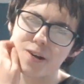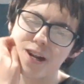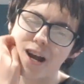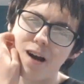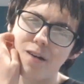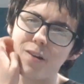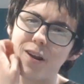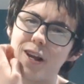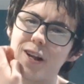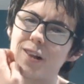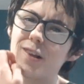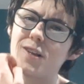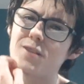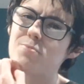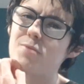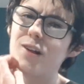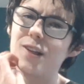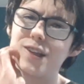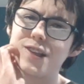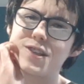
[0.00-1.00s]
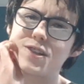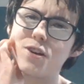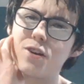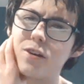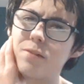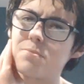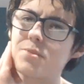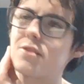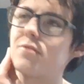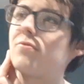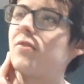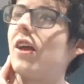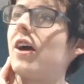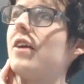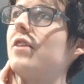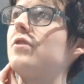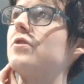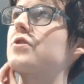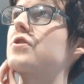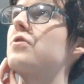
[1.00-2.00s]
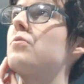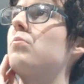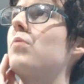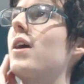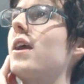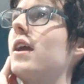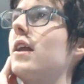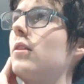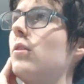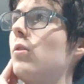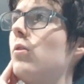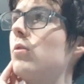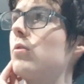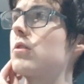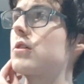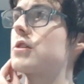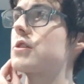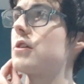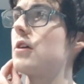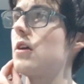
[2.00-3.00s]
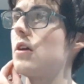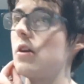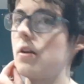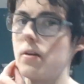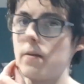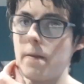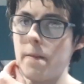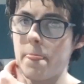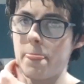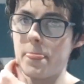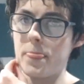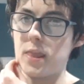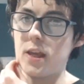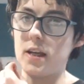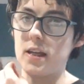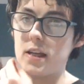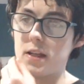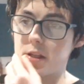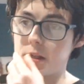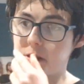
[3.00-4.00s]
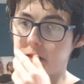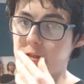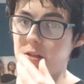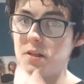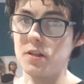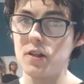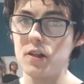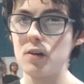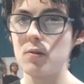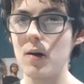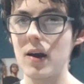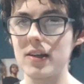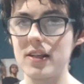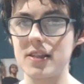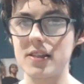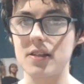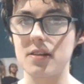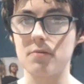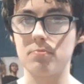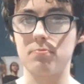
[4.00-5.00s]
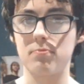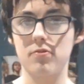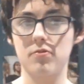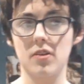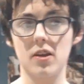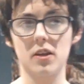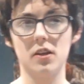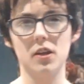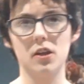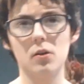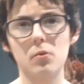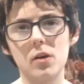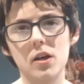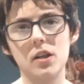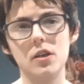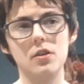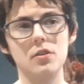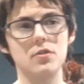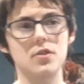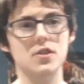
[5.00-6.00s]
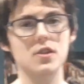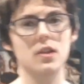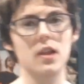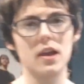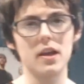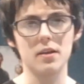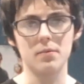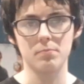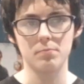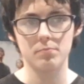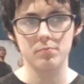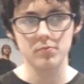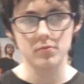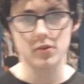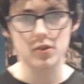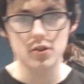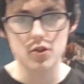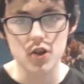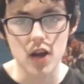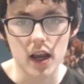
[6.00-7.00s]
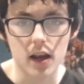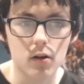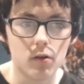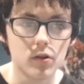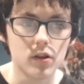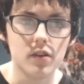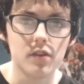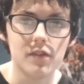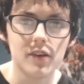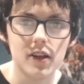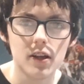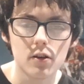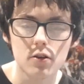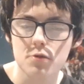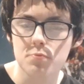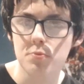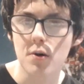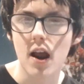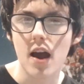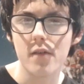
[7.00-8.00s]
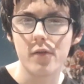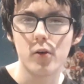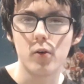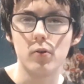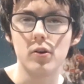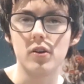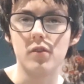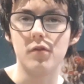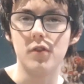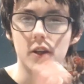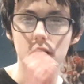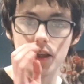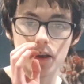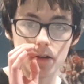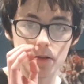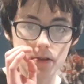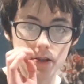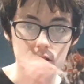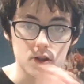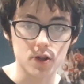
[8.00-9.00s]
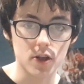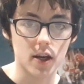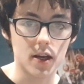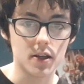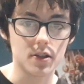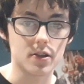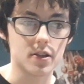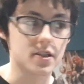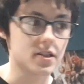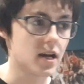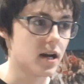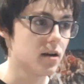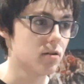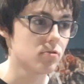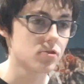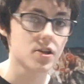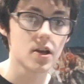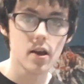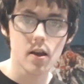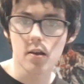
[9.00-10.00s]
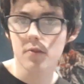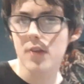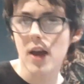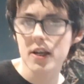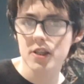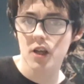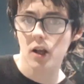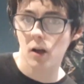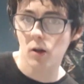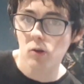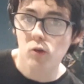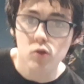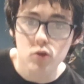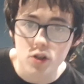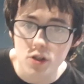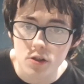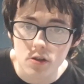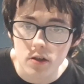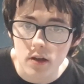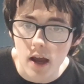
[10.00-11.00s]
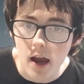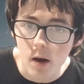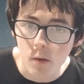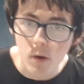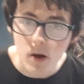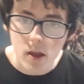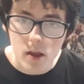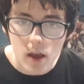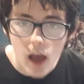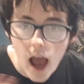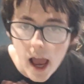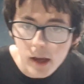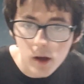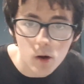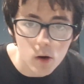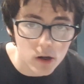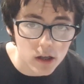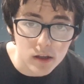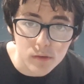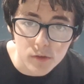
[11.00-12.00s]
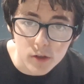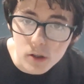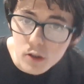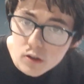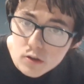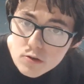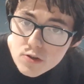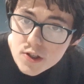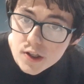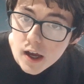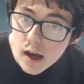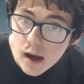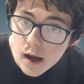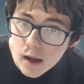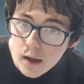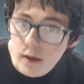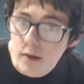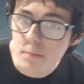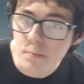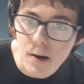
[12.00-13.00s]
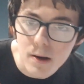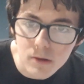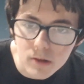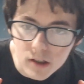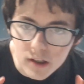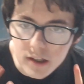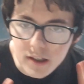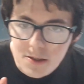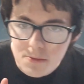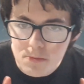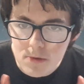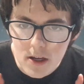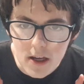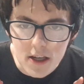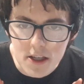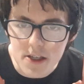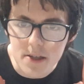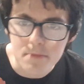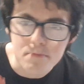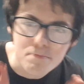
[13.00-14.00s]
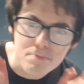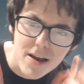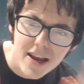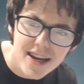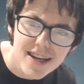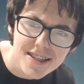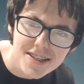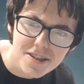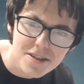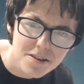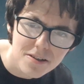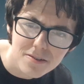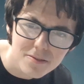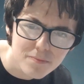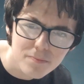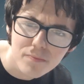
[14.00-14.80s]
downhill as well in terms of, like, just the way it looks. The studio editor thing, where you used to, like, check all your videos, private all your videos and change the titles. That's a cluster now. I can't even use that, and apparently it's in beta.